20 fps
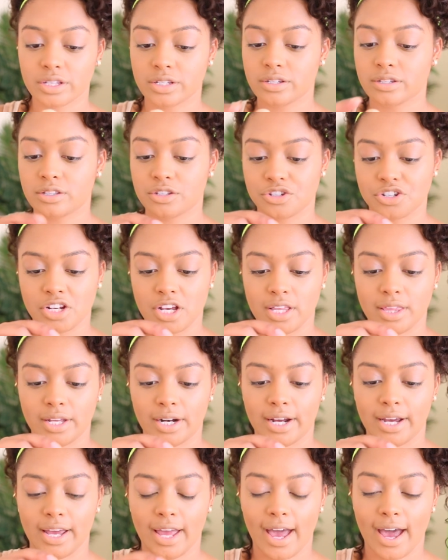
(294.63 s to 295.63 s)
This is the shade
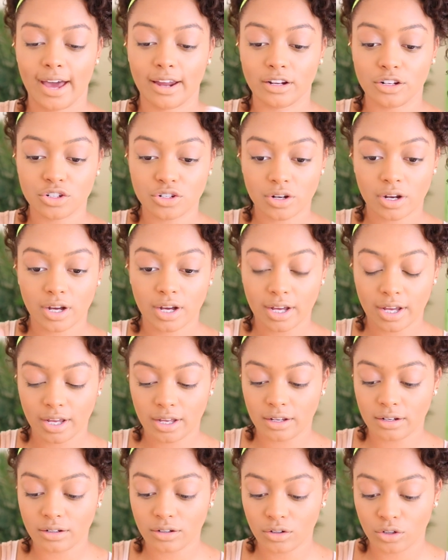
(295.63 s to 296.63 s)
that I hadn't
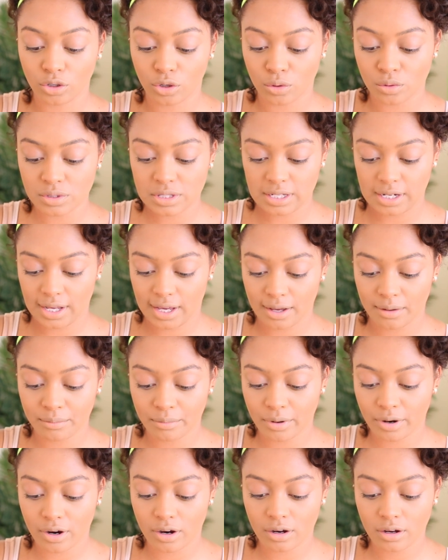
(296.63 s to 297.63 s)
tried, Golden
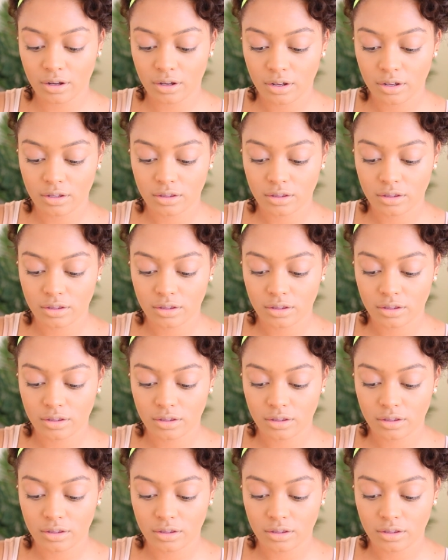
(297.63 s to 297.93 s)
Amber.